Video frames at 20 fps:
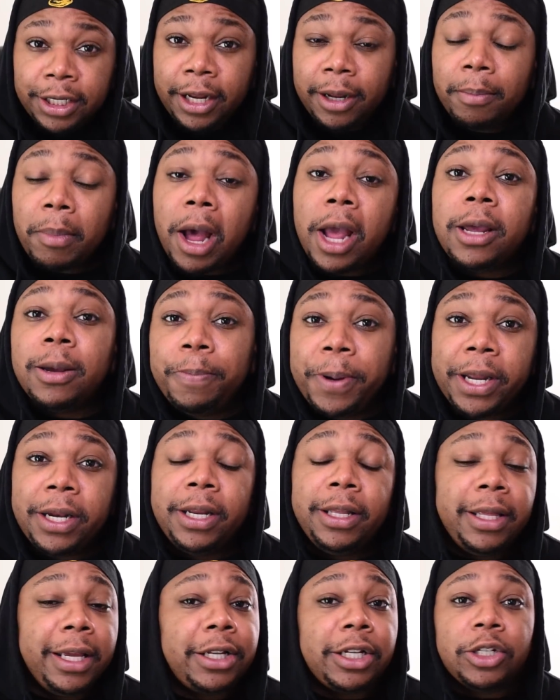See, in my
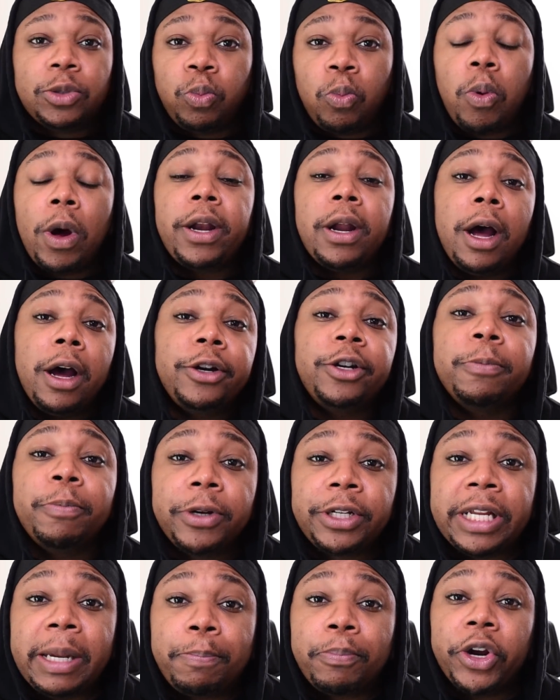opinion, this is
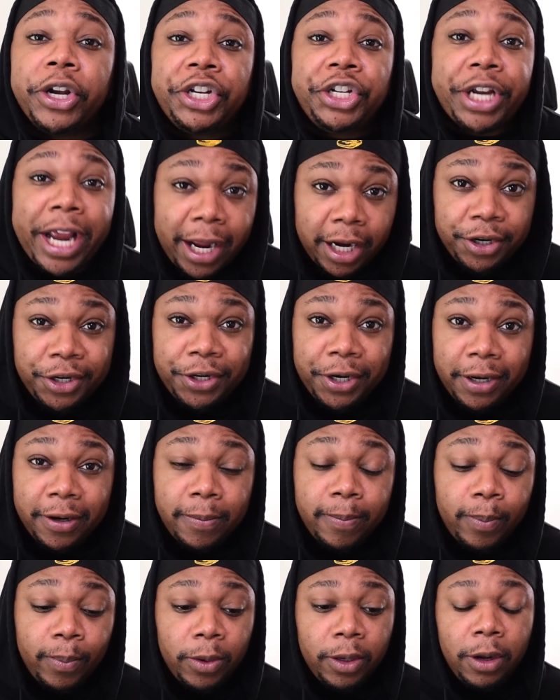100%
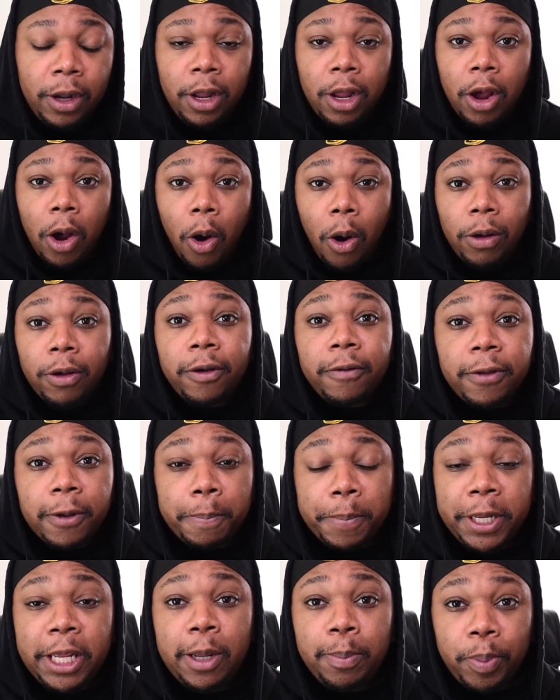projection. All of the
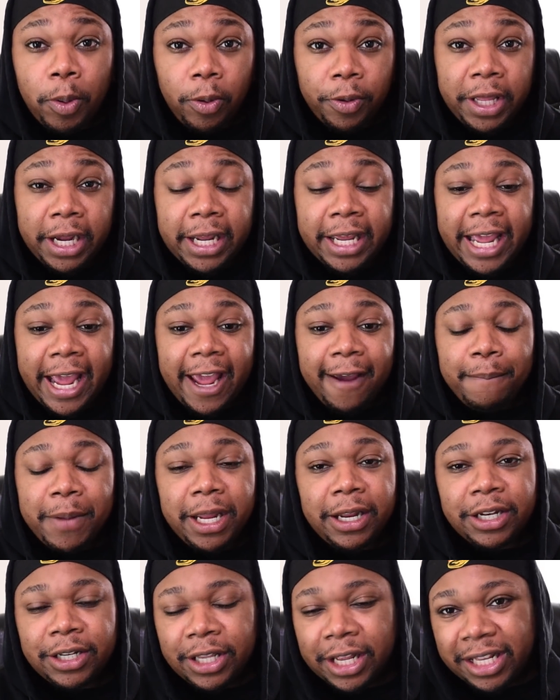people, the
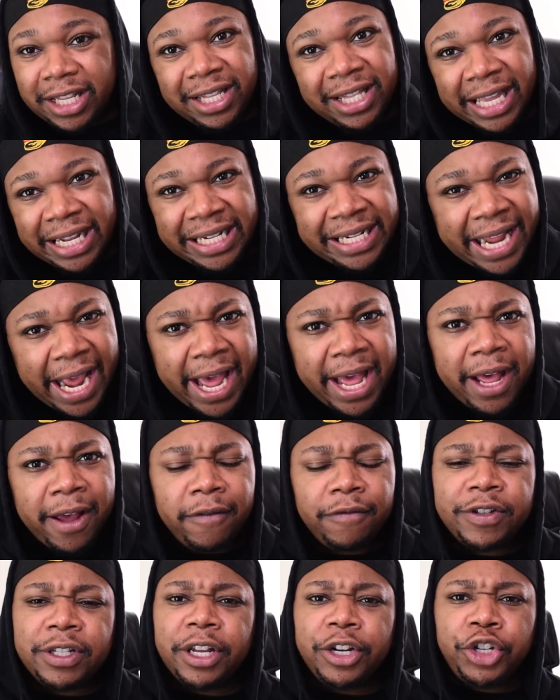gaming, the, the
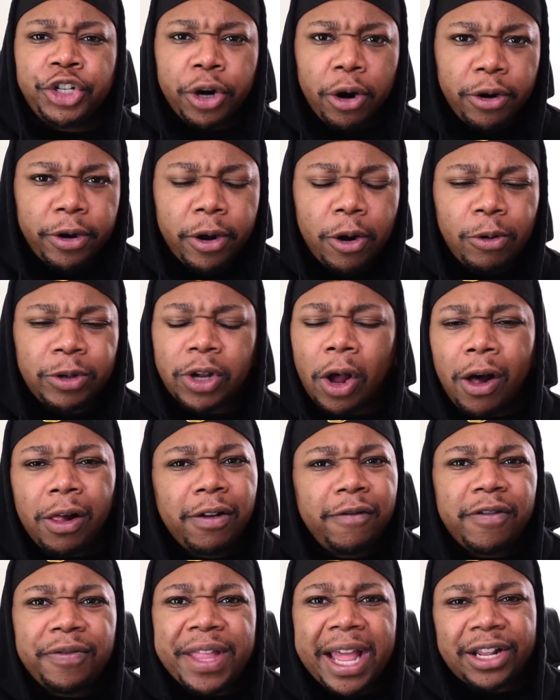devs, the journos,
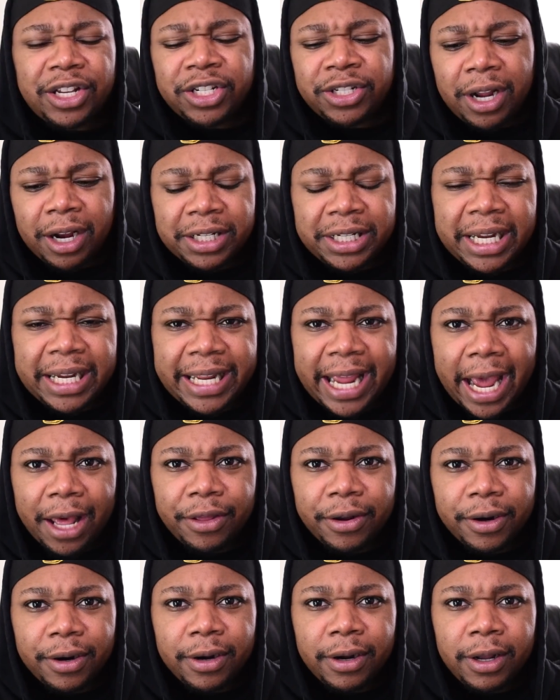all of them that stuck
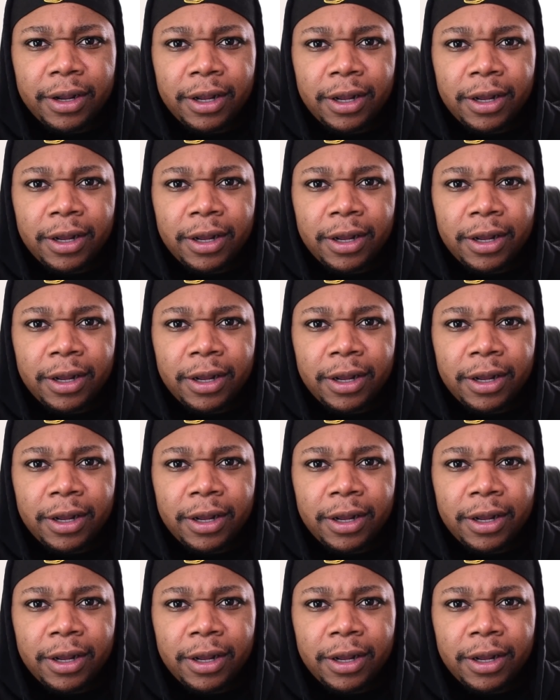together,